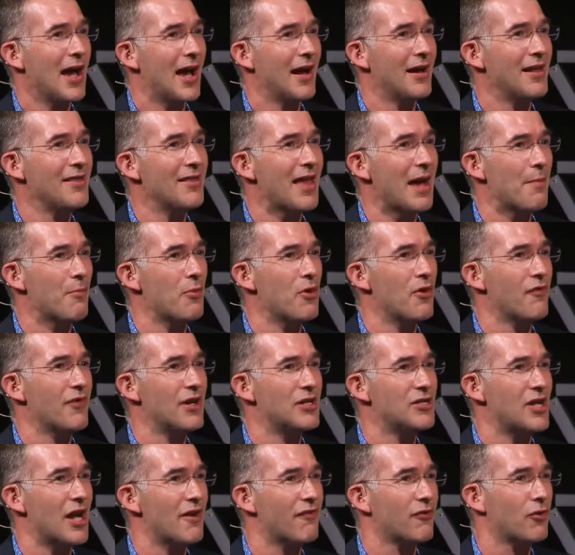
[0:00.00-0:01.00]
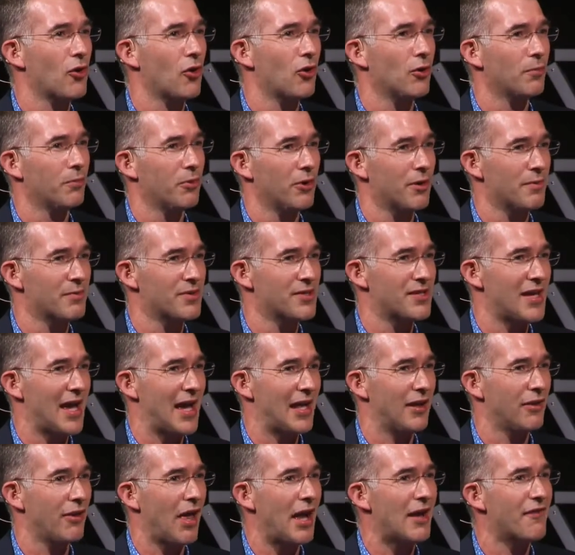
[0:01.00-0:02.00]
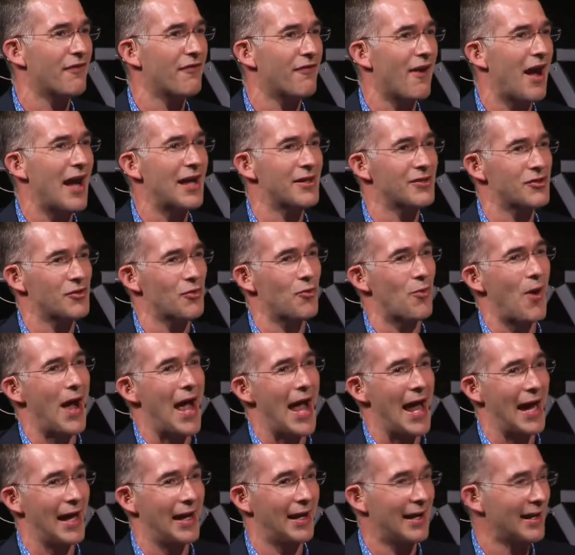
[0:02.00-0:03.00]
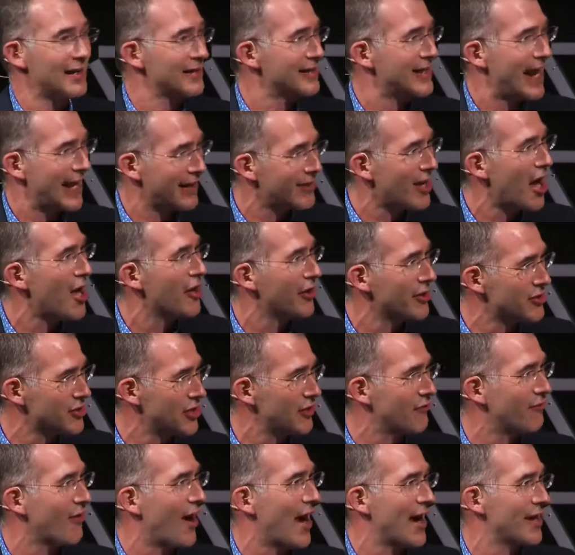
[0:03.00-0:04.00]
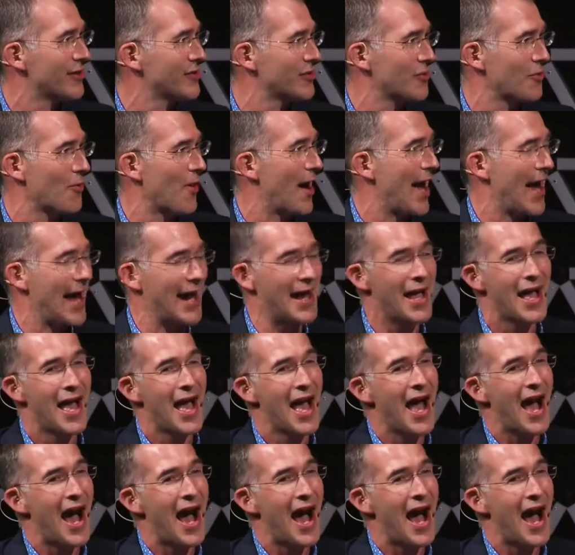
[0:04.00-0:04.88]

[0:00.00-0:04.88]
And in that movie, Jeff Goldblum said, life finds a way, and technology finds a way.